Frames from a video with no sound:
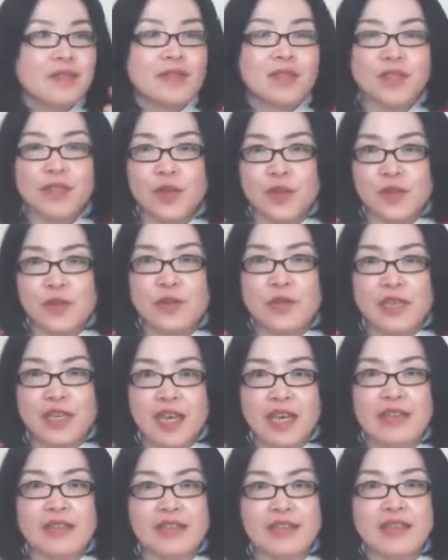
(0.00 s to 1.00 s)
So you
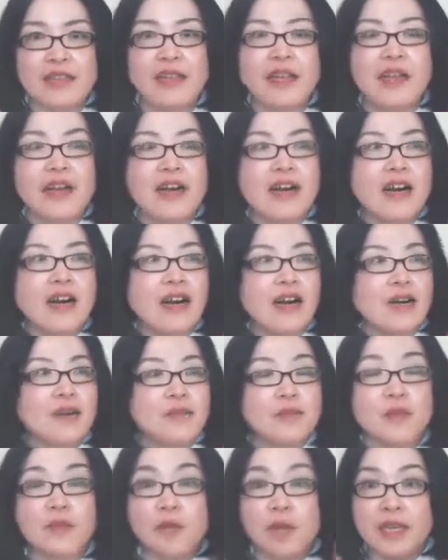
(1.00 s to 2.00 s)
can
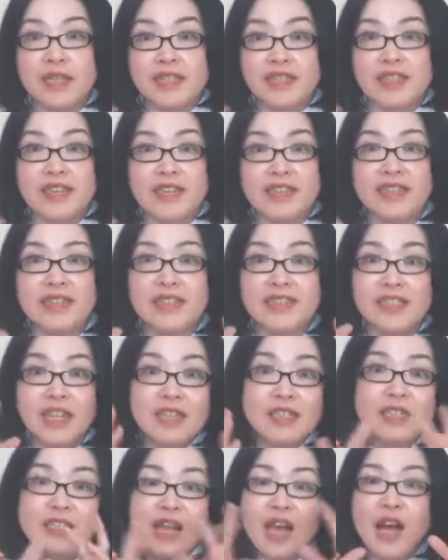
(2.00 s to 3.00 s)
write down
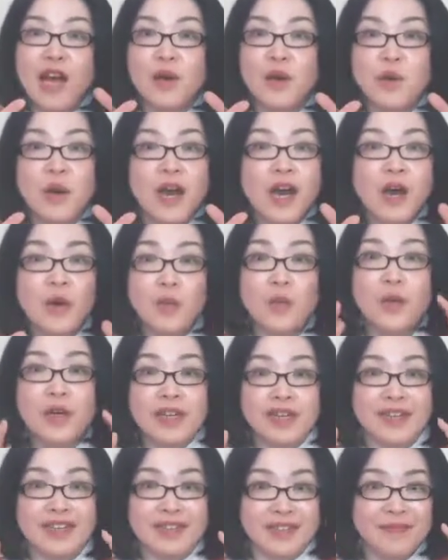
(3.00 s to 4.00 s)
just a
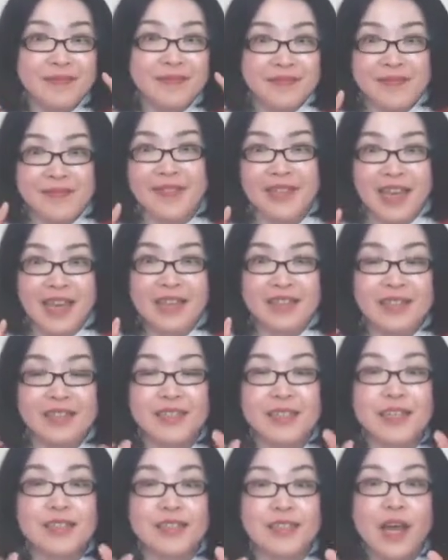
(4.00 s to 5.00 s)
word, okay?
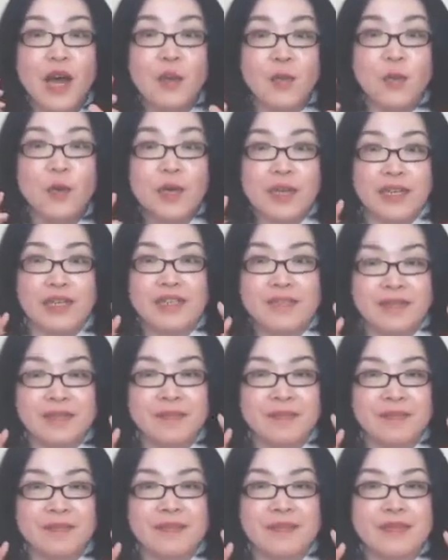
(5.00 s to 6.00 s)
Just a word,
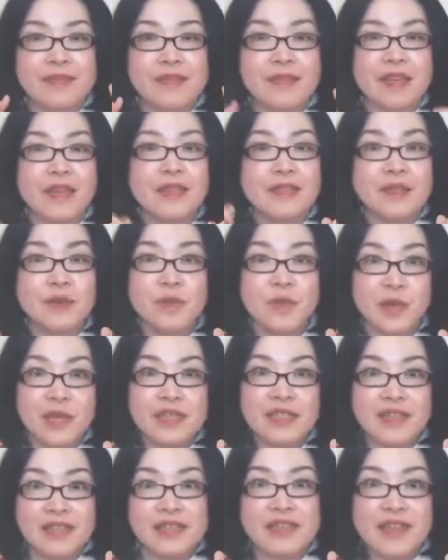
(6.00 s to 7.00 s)
and then
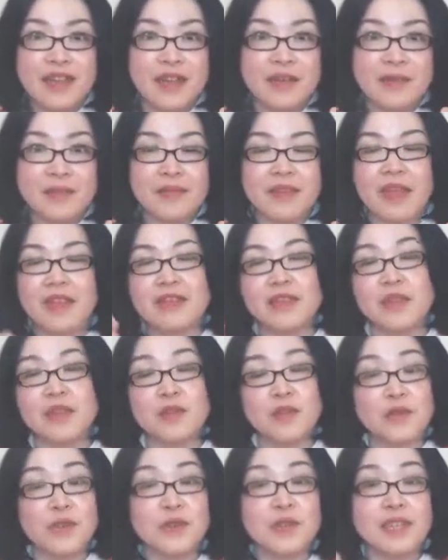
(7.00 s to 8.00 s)
write it down, and
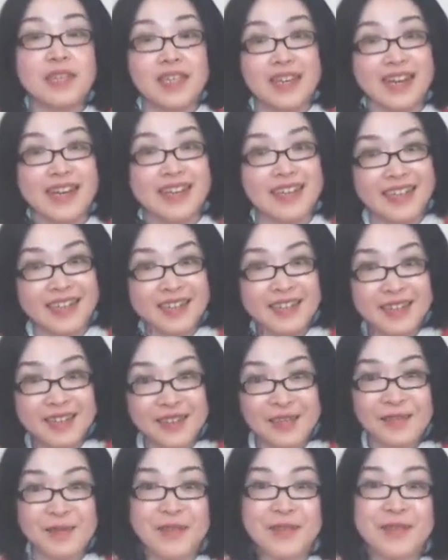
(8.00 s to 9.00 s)
then use hiragana
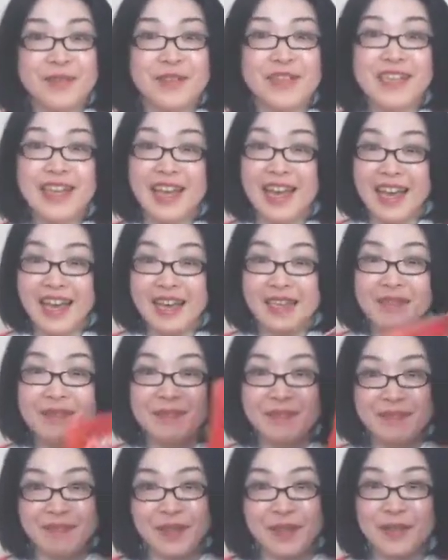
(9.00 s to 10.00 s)
if you
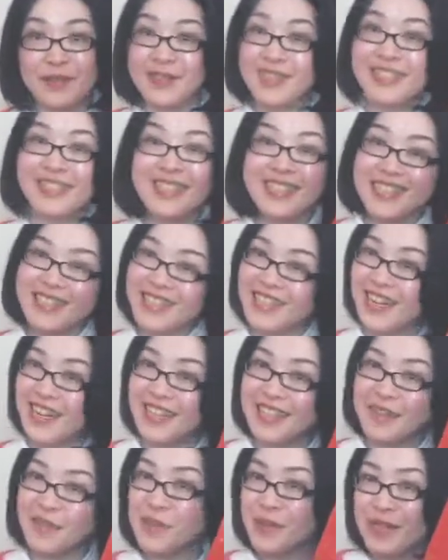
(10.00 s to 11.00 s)
can, because this is
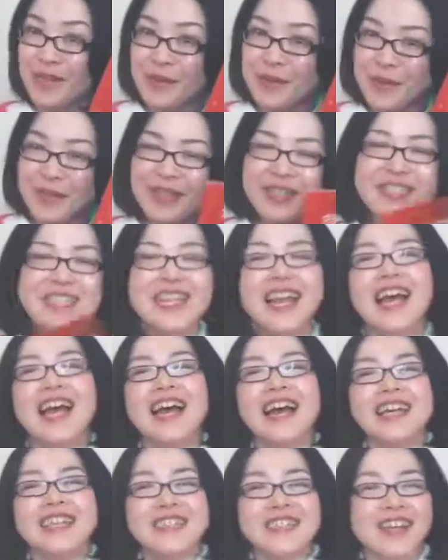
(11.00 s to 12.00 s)
hiragana workbooks.
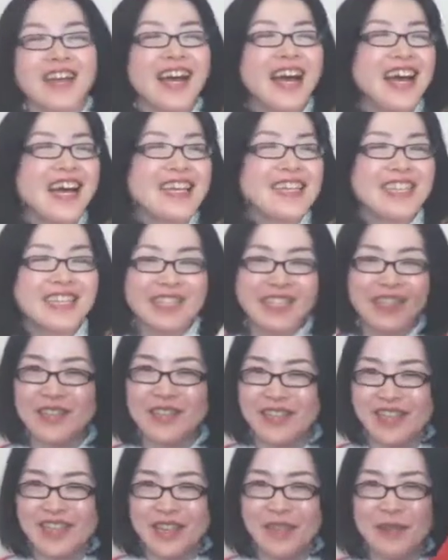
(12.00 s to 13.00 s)
So this
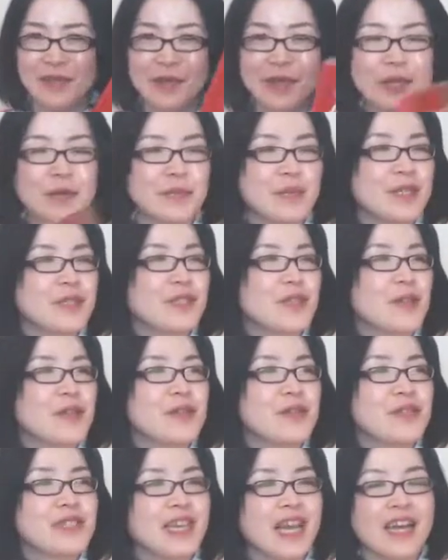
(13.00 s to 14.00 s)
hiragana workbook, so
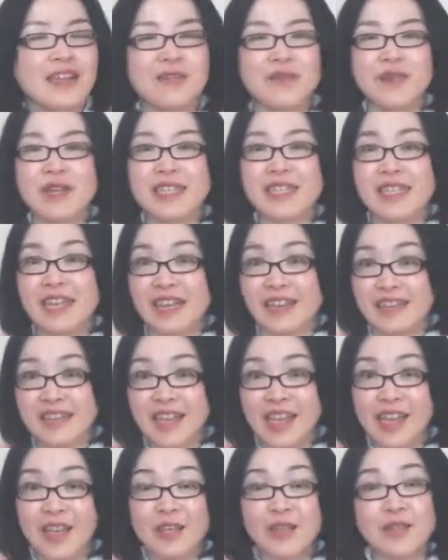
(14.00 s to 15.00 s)
you can write down
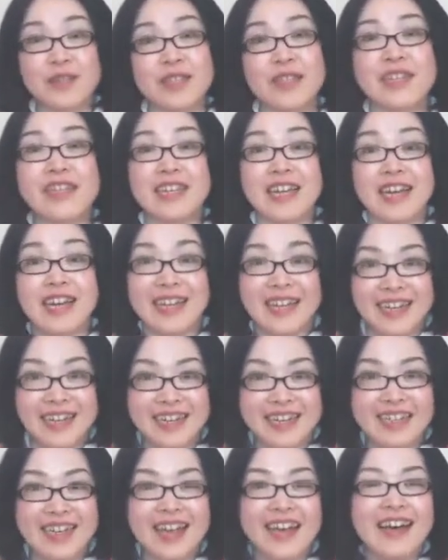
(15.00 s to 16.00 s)
using
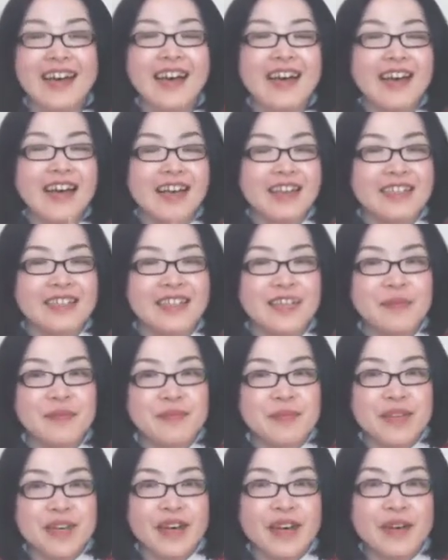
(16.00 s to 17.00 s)
hiragana, and
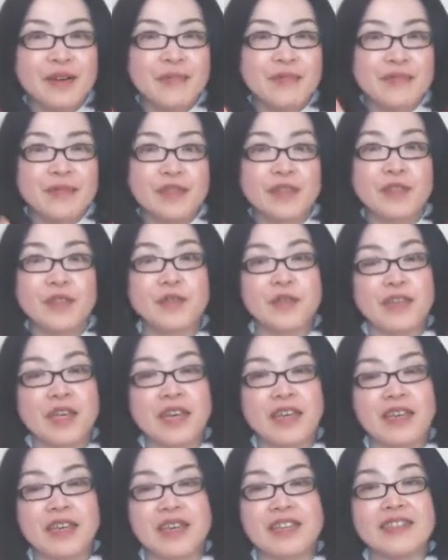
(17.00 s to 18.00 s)
then you
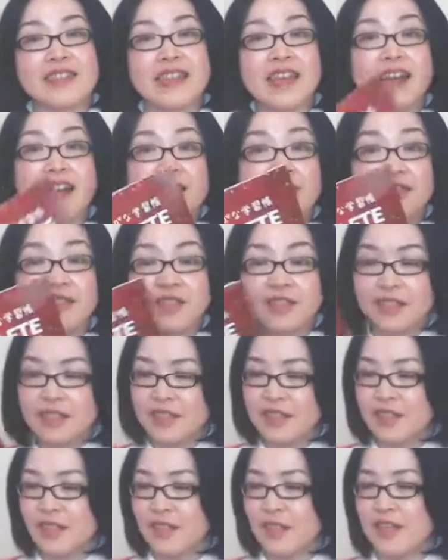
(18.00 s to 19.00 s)
can get the
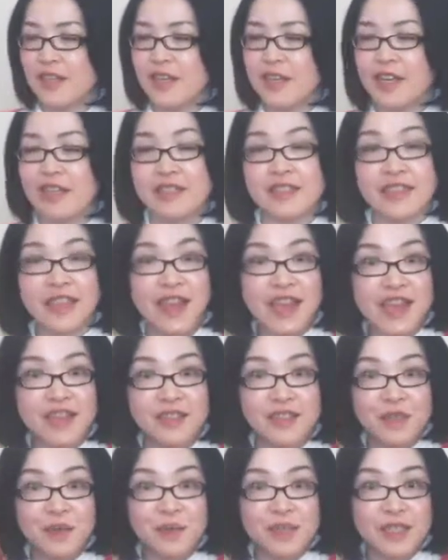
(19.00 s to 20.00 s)
answers at the
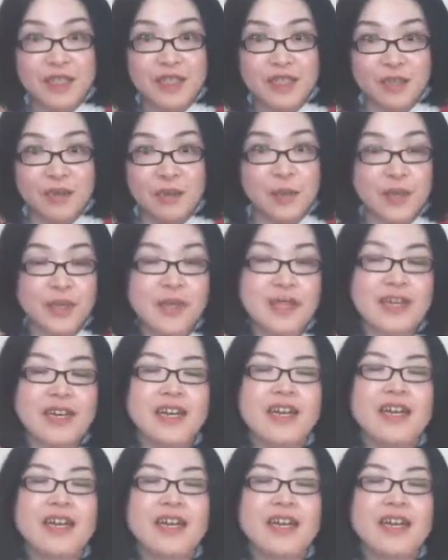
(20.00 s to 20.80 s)
end of this book.